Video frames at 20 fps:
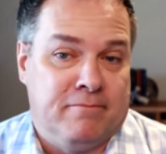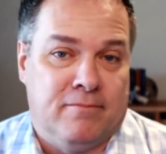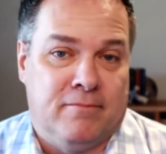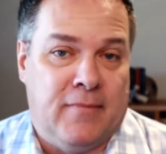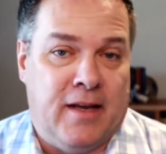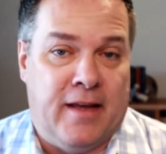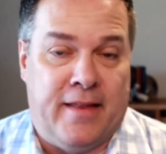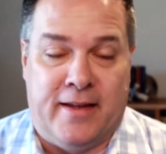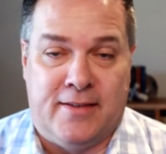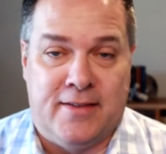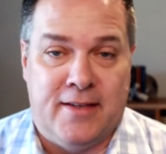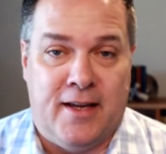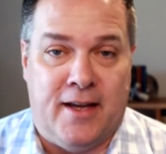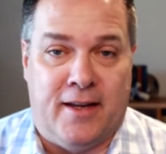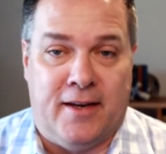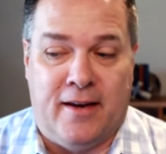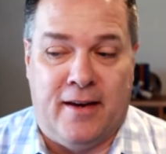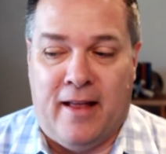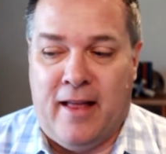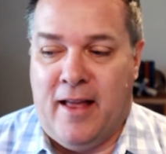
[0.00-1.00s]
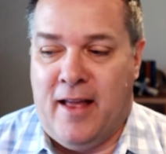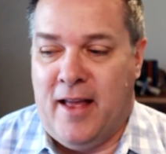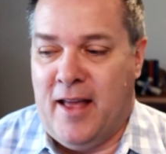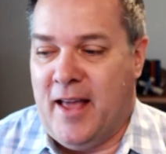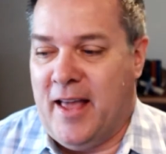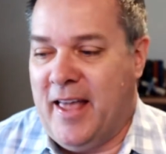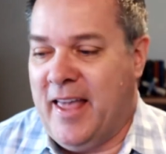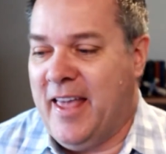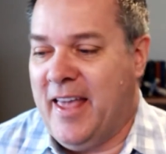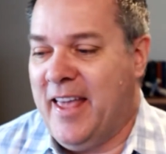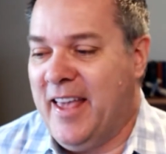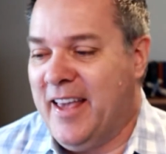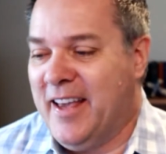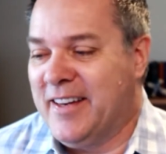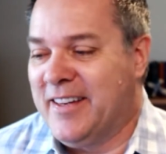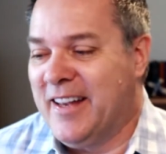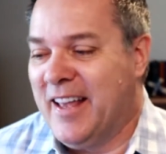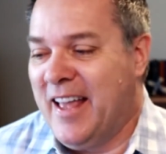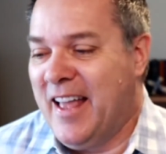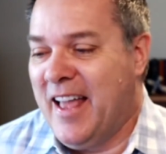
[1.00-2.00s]
And that's it.
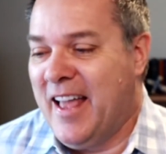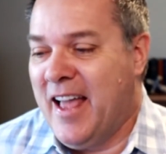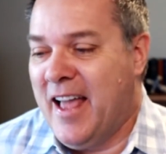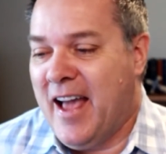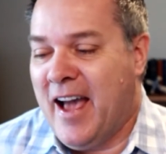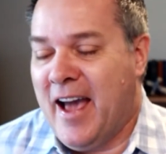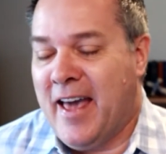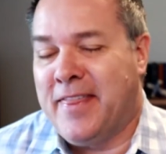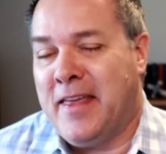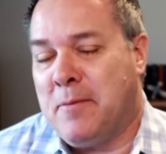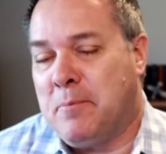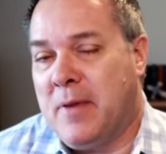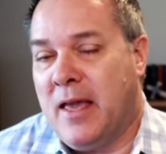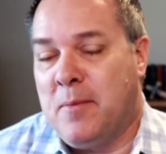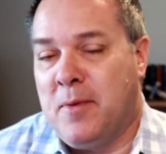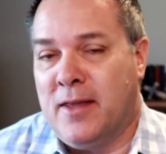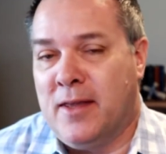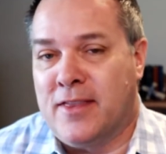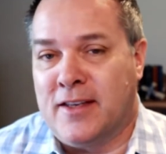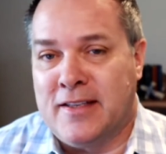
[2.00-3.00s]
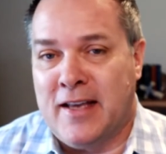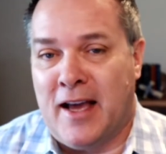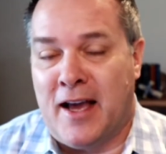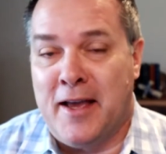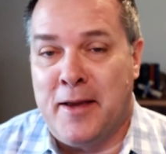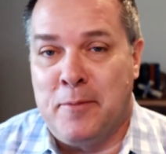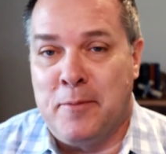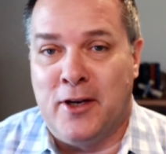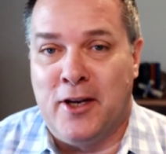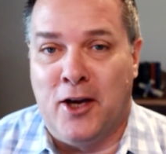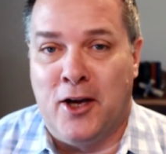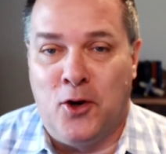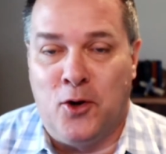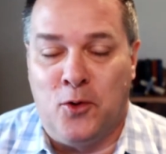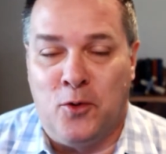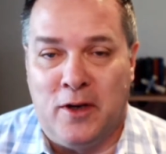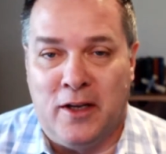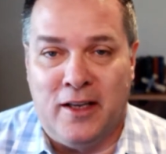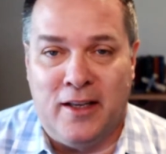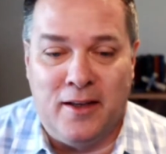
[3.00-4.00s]
And I think maybe at the time,
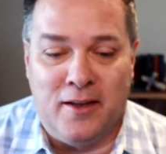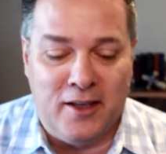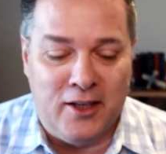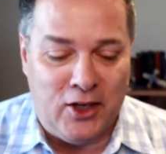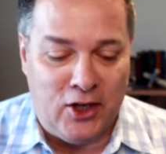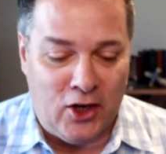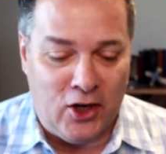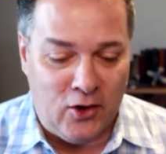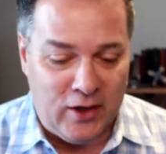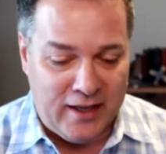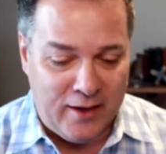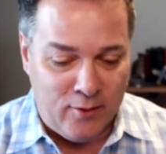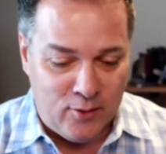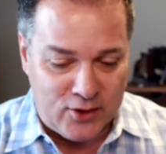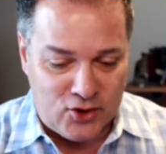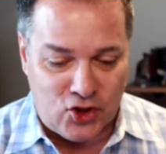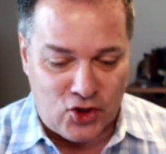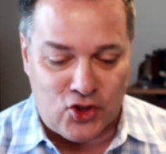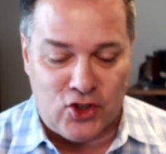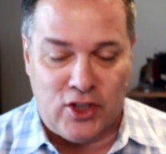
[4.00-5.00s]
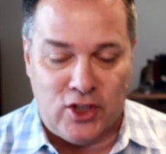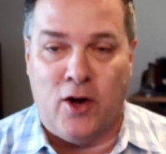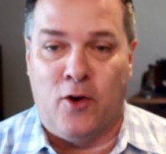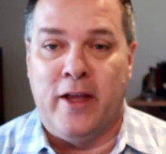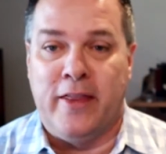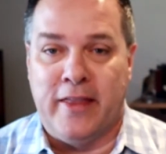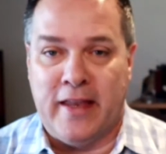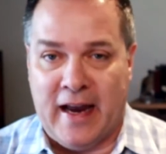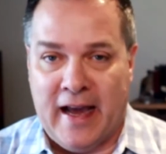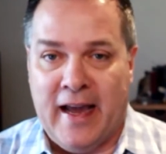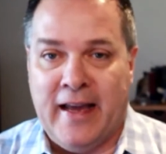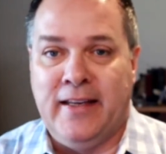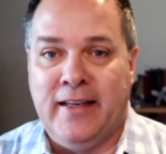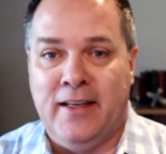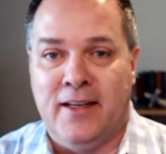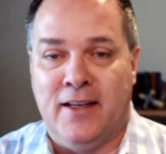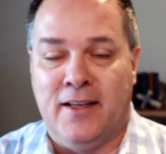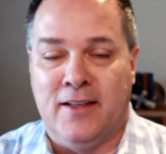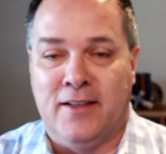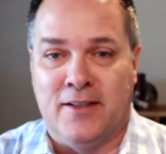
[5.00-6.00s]
he was just knowing that I
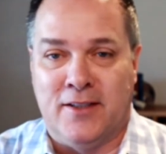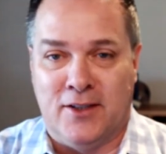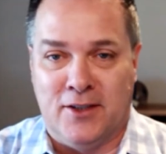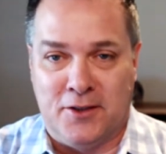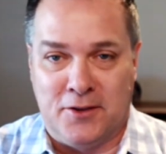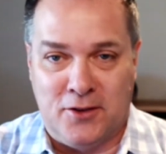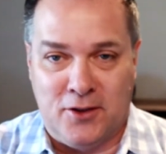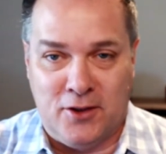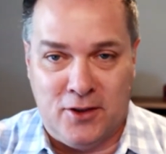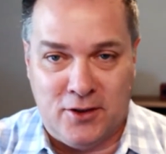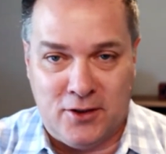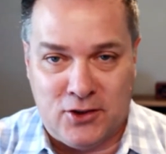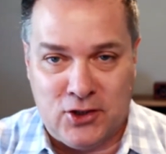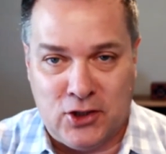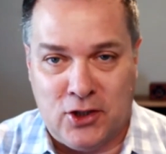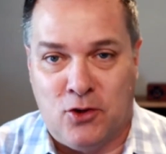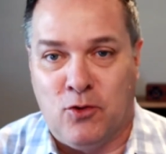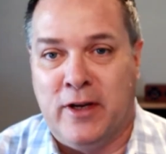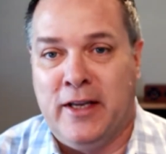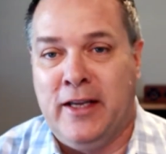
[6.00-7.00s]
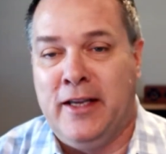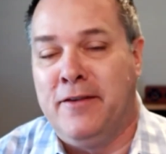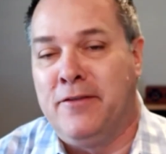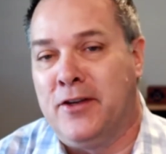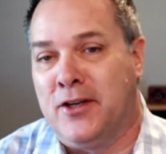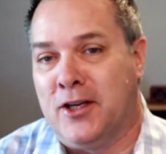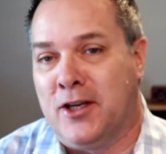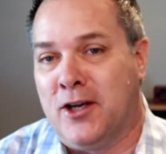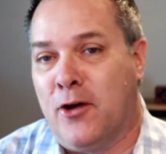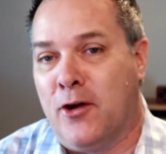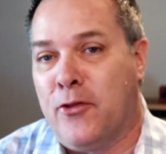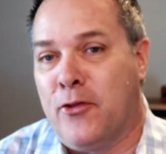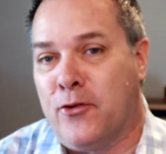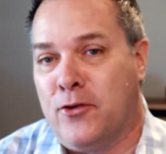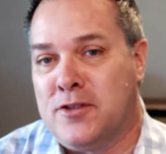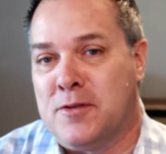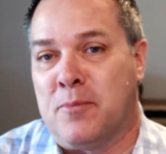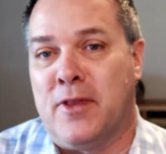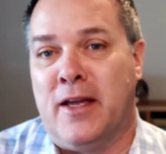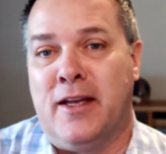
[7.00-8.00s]
needed to grieve and to go through
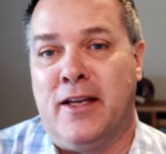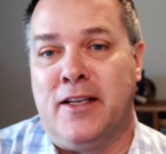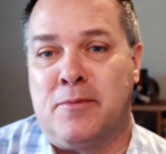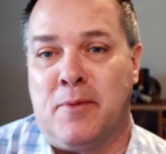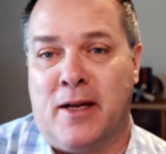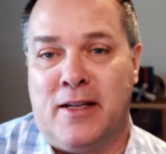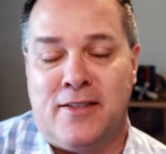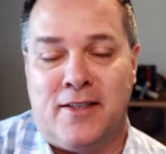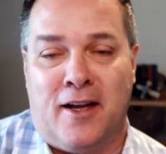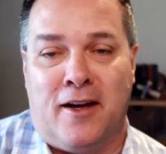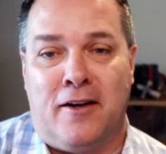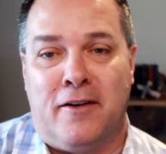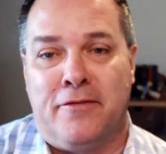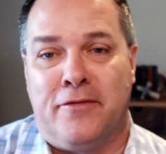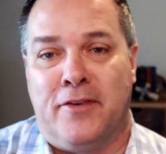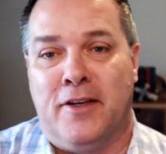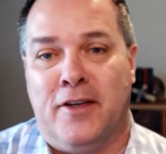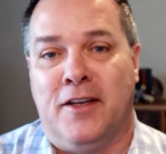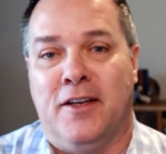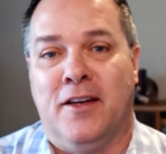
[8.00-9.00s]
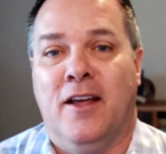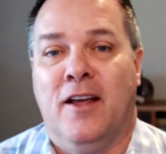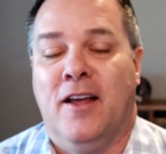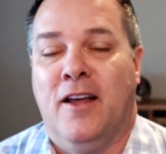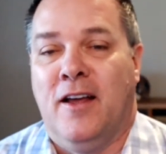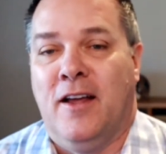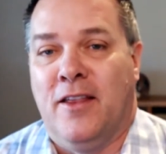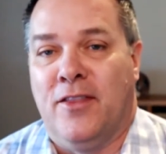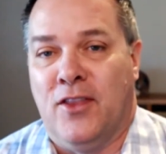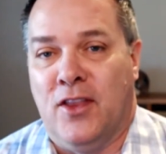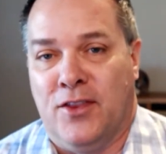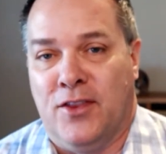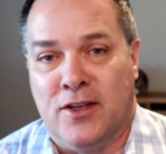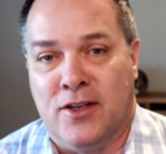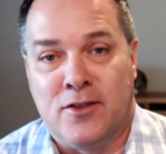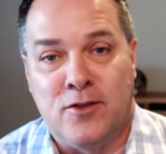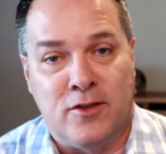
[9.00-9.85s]
some things myself, and that this was